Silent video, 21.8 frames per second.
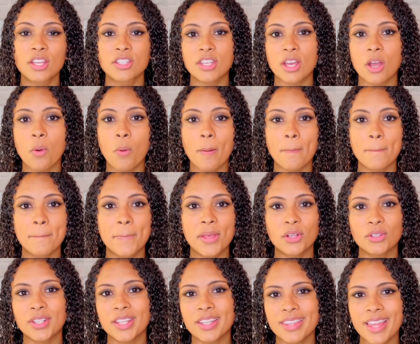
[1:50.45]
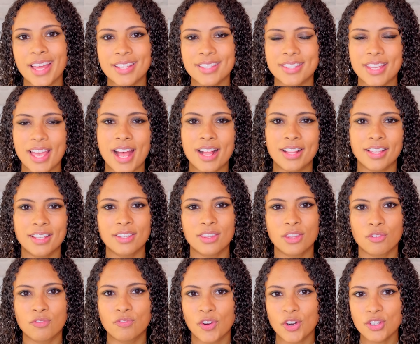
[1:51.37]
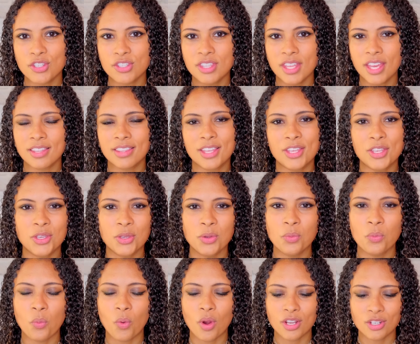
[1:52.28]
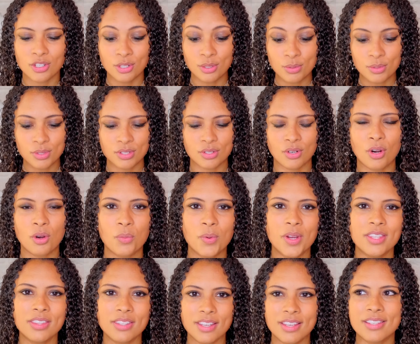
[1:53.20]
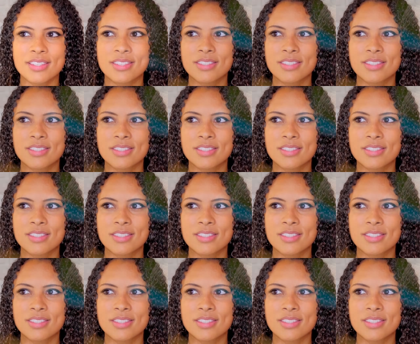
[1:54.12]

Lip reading: So building that salad, the first thing that you want to start with is